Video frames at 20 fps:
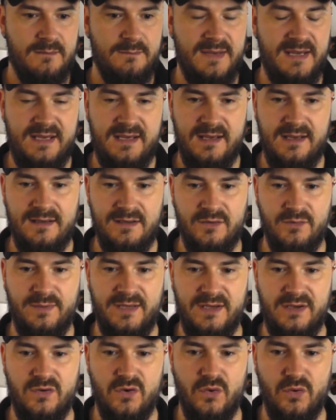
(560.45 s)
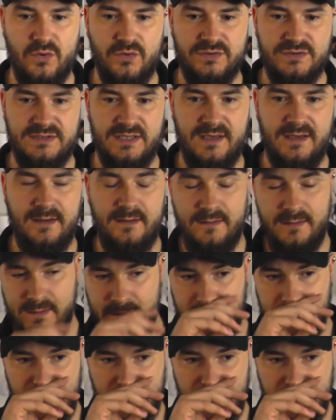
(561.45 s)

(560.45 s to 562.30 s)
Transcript: make it a little bit coarser,